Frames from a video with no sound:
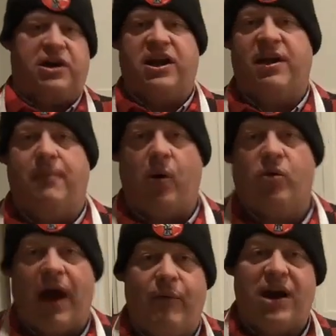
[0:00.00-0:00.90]
need to get a bowl
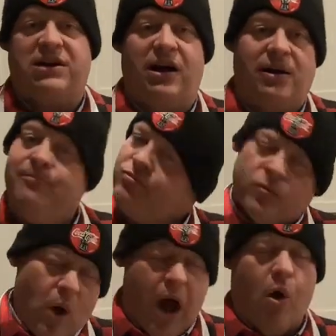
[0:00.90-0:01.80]
of that right there.
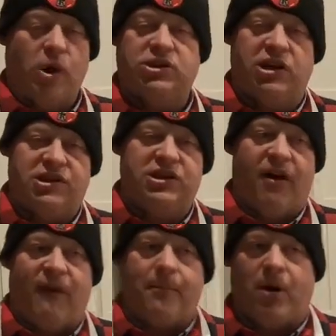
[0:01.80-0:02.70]
Woo! It's good
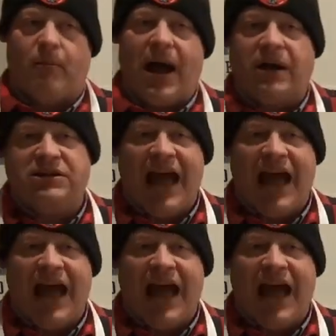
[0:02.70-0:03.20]
stuff I'm talking about.